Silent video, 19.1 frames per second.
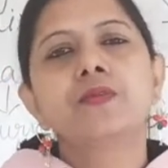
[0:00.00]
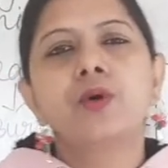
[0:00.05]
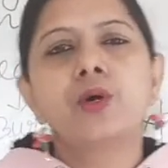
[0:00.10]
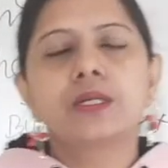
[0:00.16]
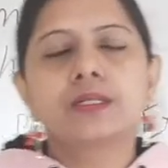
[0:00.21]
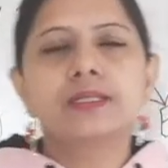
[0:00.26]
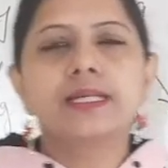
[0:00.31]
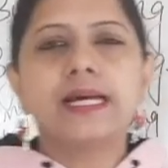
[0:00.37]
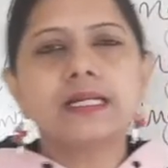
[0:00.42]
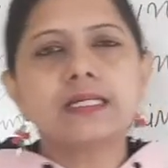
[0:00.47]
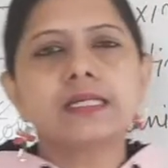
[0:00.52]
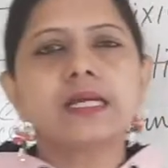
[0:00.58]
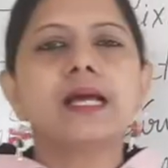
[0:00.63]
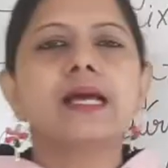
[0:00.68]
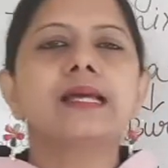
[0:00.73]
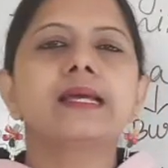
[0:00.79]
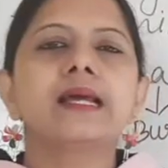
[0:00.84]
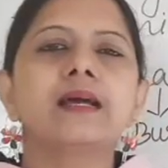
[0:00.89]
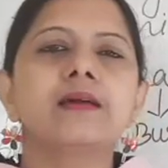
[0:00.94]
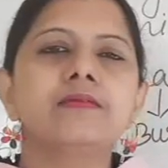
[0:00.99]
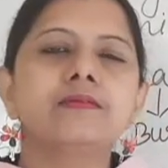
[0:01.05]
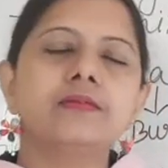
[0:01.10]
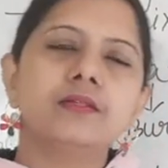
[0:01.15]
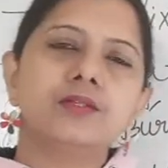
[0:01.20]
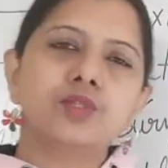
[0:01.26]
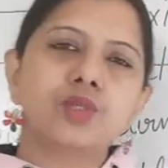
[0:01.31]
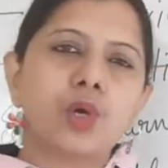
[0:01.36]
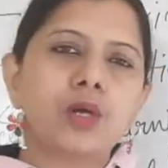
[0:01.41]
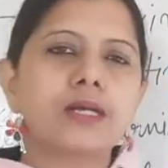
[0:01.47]
For that, I
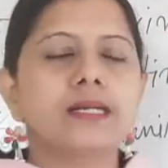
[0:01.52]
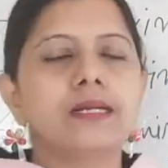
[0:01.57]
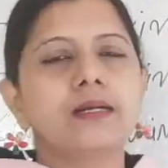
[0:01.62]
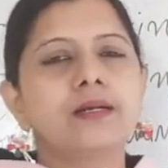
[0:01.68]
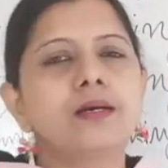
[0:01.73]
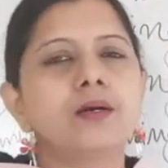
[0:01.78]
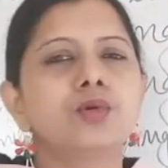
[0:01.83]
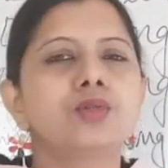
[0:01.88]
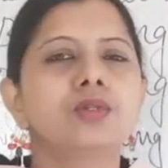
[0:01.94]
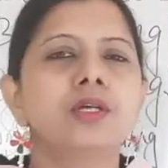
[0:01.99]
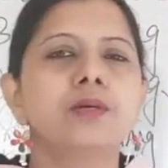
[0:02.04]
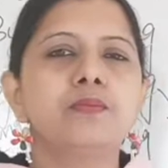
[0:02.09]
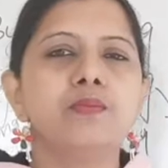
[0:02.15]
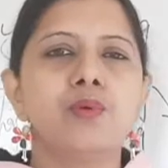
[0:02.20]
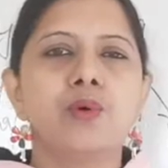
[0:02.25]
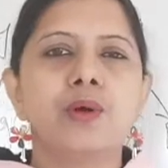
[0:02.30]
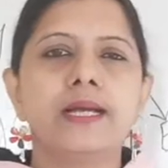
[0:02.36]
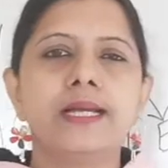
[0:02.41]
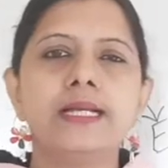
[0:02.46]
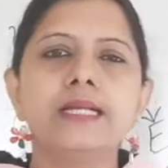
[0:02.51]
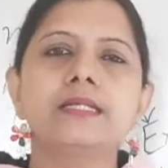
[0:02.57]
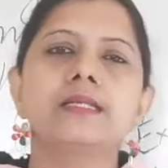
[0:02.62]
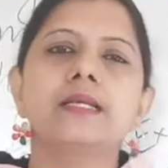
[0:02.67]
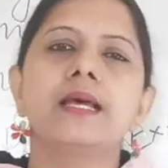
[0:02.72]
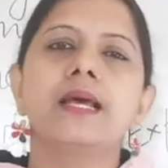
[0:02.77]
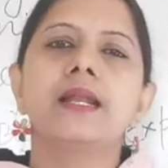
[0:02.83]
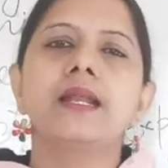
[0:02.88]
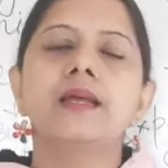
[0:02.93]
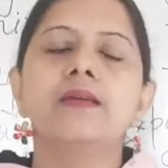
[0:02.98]
have jotted down the points
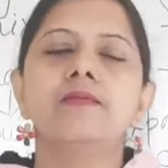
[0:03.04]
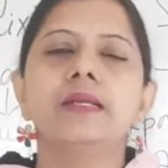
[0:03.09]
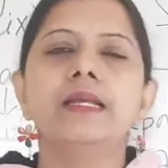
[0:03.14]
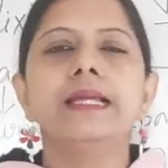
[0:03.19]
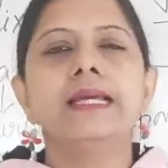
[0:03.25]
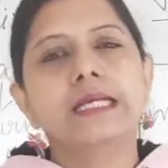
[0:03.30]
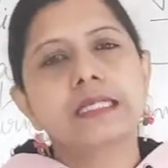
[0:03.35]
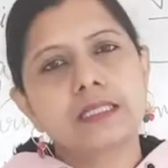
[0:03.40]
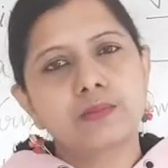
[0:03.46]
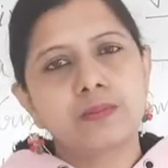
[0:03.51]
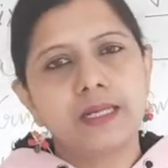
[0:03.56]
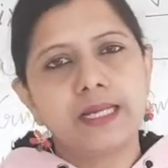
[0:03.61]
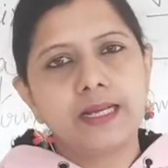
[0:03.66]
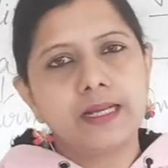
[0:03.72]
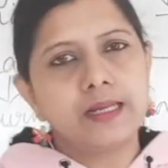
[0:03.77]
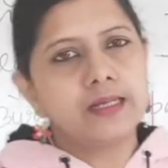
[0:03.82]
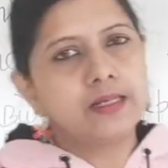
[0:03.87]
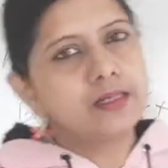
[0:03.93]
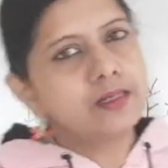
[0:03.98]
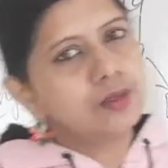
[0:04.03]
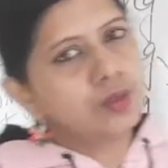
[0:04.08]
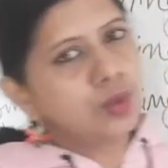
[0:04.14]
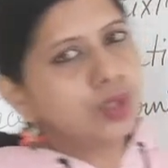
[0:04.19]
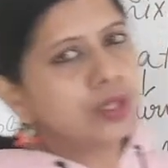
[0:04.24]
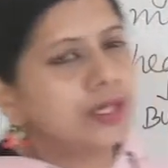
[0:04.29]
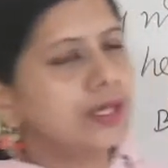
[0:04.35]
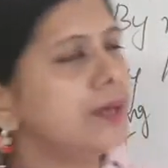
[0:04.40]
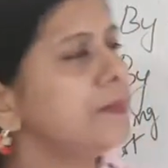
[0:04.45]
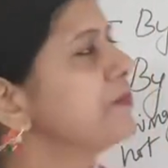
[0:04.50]
and I will explain it.
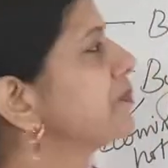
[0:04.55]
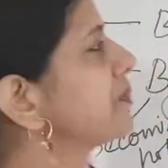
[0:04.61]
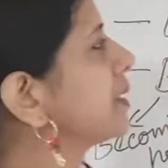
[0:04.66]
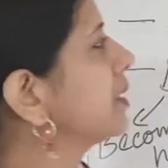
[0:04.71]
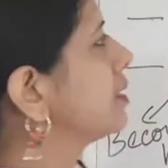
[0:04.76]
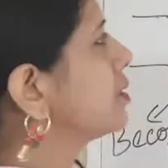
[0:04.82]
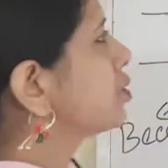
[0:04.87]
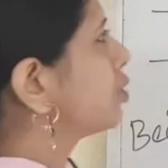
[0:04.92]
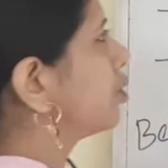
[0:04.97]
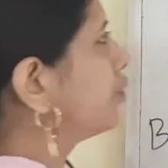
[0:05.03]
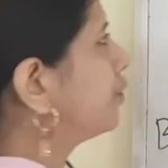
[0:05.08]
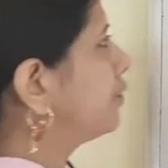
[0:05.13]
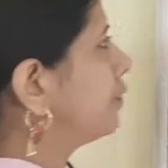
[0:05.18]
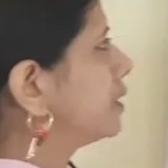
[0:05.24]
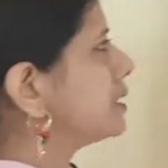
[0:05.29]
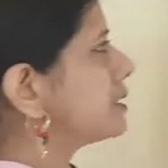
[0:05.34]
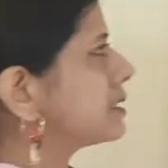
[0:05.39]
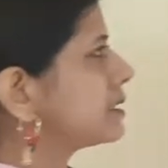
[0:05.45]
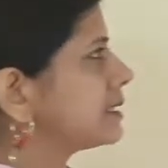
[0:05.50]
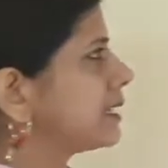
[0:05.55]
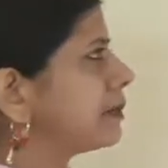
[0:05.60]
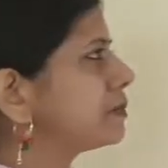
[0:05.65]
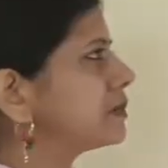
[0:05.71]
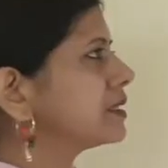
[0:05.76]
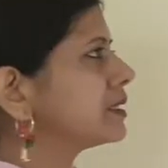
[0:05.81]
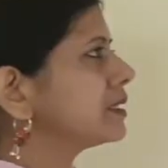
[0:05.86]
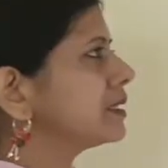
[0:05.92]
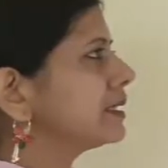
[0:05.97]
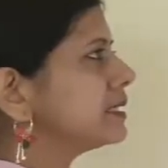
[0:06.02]
Okay? So, first
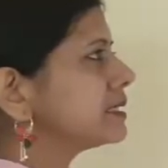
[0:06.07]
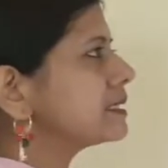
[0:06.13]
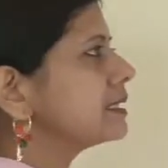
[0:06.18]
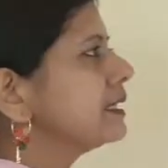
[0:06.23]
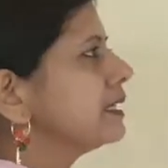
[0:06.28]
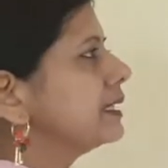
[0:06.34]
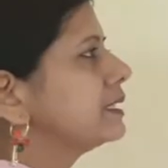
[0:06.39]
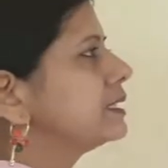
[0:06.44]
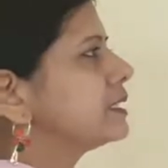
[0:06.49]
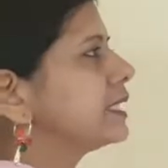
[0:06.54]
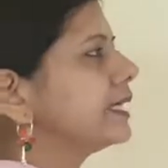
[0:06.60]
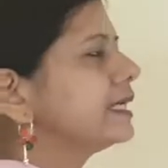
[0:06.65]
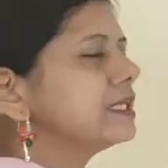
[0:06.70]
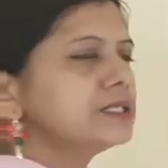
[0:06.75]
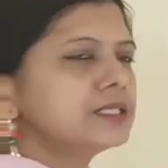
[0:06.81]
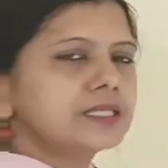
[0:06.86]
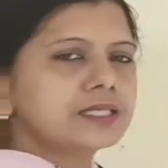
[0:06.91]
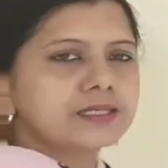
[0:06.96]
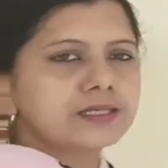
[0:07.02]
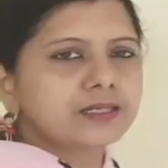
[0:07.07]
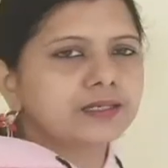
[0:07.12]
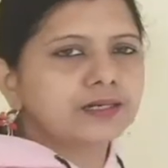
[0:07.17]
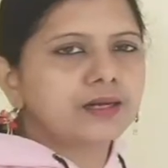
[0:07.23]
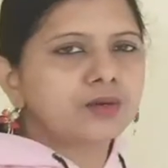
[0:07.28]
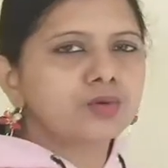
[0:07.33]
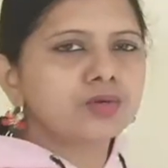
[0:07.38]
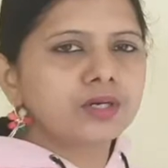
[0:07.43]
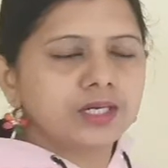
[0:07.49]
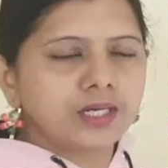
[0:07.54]
chapter is changes
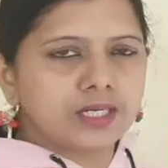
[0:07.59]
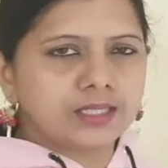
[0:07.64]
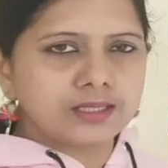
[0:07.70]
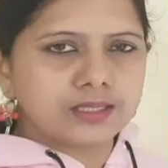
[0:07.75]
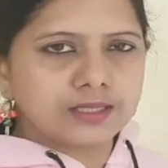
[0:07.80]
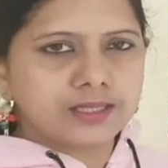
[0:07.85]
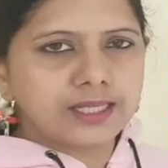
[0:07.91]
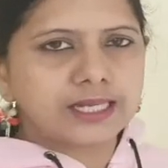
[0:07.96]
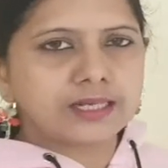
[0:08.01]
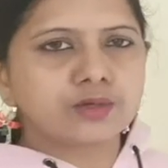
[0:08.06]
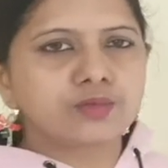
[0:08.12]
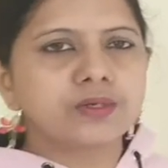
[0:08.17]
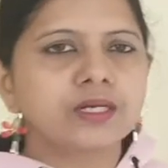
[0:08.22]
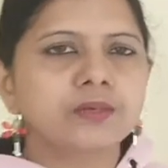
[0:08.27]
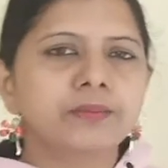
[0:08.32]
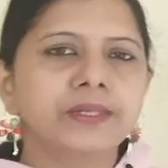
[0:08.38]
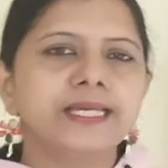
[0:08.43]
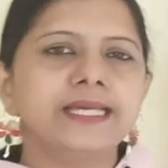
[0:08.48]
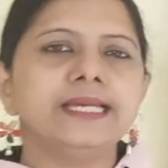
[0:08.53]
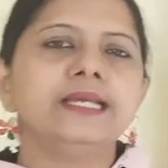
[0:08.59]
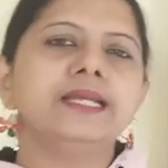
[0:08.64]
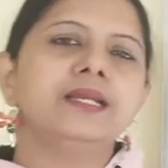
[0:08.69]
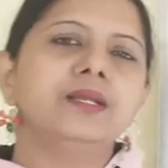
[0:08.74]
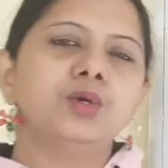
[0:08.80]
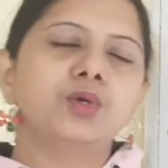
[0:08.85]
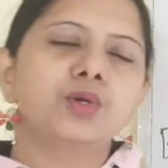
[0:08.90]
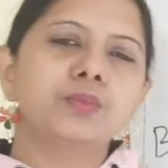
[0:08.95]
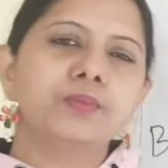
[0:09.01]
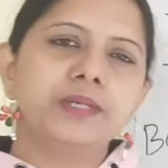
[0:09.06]
around us. That will be
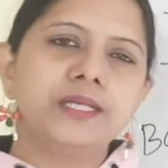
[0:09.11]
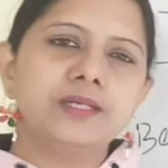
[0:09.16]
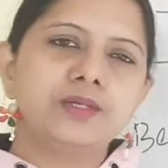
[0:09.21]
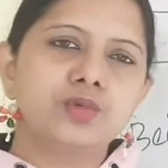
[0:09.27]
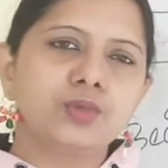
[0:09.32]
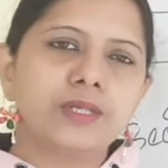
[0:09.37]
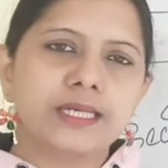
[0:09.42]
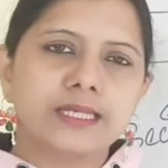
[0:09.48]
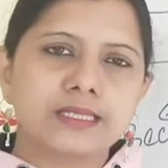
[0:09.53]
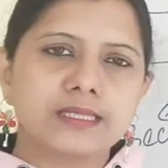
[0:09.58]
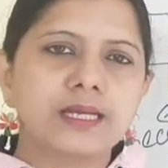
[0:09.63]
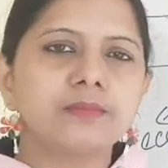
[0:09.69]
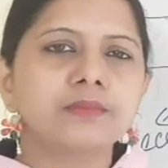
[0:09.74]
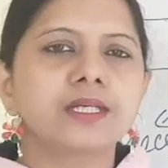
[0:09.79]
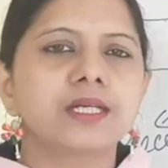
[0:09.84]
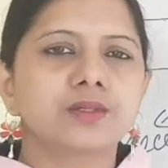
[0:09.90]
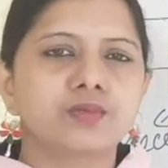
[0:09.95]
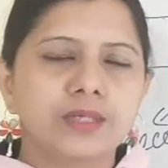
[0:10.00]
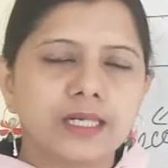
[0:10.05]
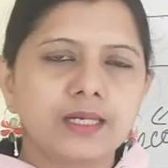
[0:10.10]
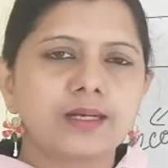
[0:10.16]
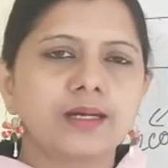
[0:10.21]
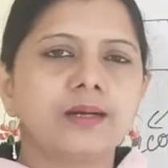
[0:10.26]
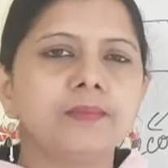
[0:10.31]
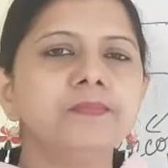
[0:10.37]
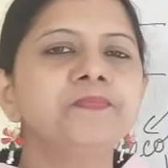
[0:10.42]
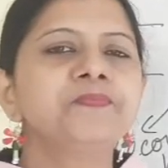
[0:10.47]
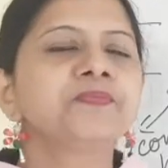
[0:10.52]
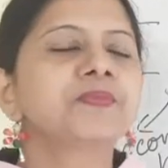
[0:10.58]
in your P2 exam, that will
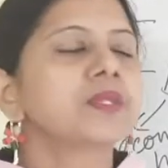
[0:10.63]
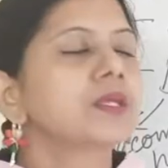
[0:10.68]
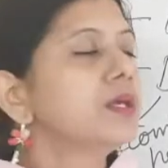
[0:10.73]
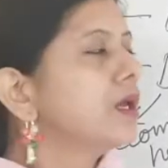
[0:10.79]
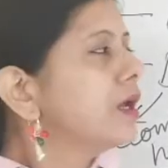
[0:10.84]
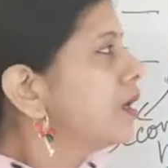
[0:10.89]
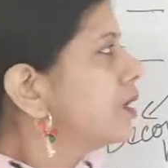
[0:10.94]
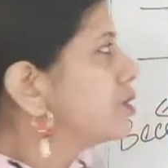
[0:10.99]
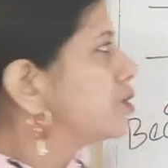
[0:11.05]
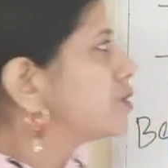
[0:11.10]
come.